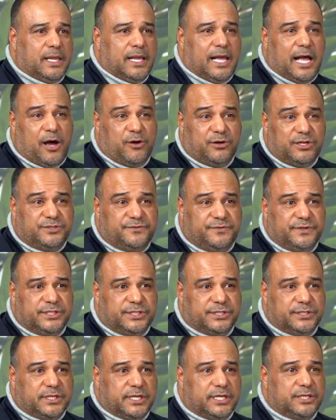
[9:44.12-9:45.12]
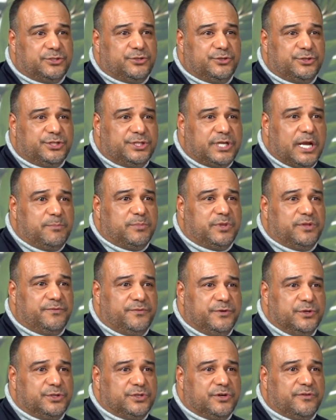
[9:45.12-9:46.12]
Audi's vision is to shape the
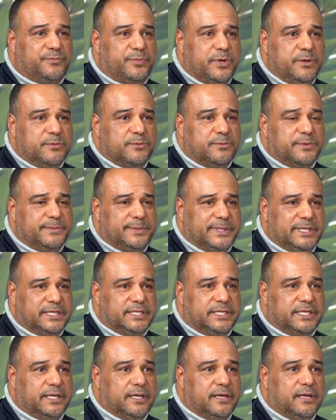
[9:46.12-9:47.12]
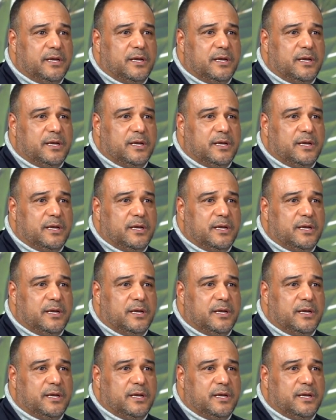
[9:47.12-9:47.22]
future of premium mobility